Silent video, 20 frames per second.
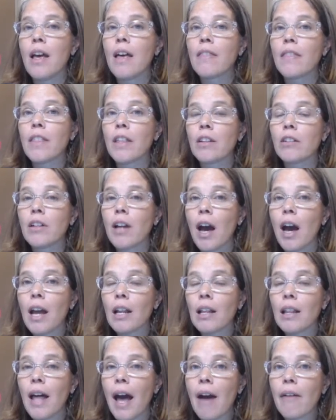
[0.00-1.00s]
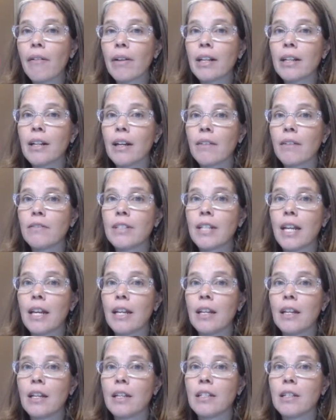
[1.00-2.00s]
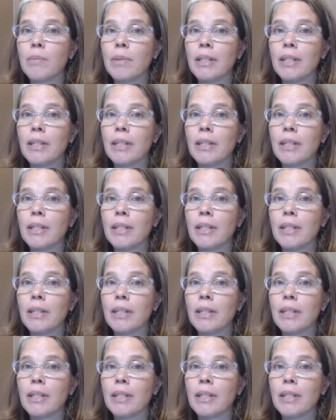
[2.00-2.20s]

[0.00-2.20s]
then they're not allowing enough data to be